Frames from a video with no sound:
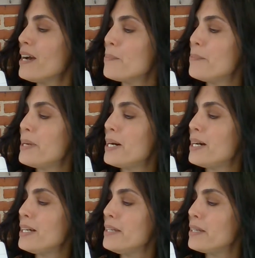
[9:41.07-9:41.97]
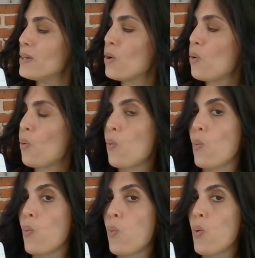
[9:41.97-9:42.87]
Bud
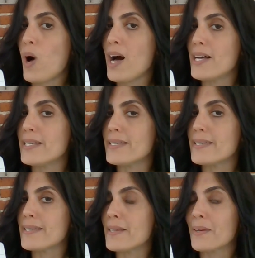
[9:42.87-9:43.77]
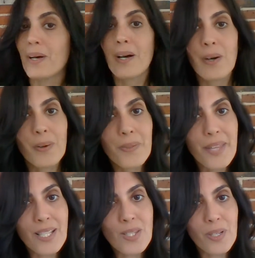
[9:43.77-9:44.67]
was. Oh,
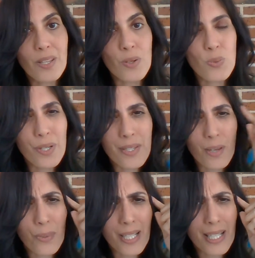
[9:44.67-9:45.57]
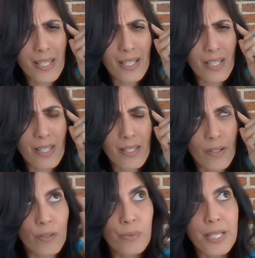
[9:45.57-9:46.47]
that's one of those words that we need to just know.
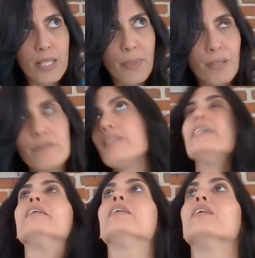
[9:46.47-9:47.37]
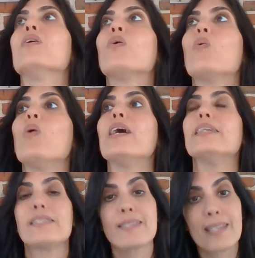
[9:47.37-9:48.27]
Read, spell, read.
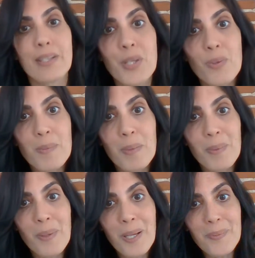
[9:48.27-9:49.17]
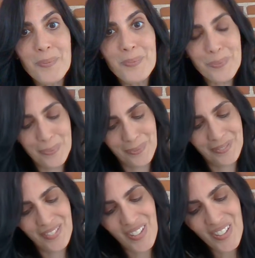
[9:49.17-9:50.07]
Was. Can you remember it?
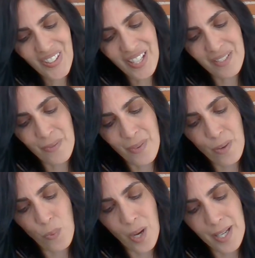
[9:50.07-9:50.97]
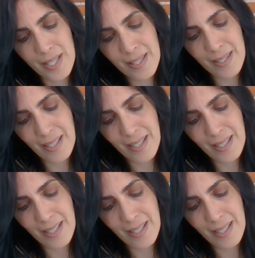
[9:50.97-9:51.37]
Go ahead and write was.